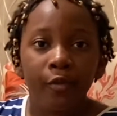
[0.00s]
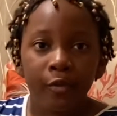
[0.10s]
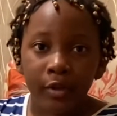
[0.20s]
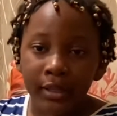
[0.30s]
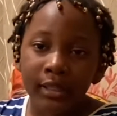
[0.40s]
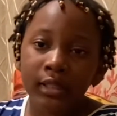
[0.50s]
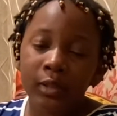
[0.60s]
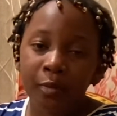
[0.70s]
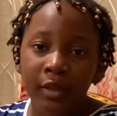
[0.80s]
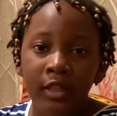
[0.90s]
Free
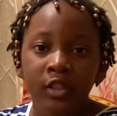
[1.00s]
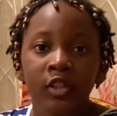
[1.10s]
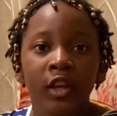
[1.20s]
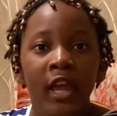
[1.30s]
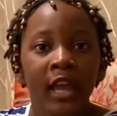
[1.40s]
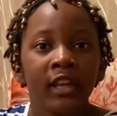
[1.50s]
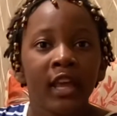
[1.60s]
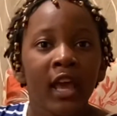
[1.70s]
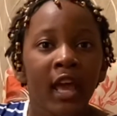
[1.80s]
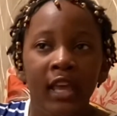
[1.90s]
Speech and
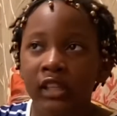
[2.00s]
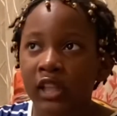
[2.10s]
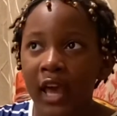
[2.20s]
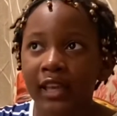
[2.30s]
Headlight.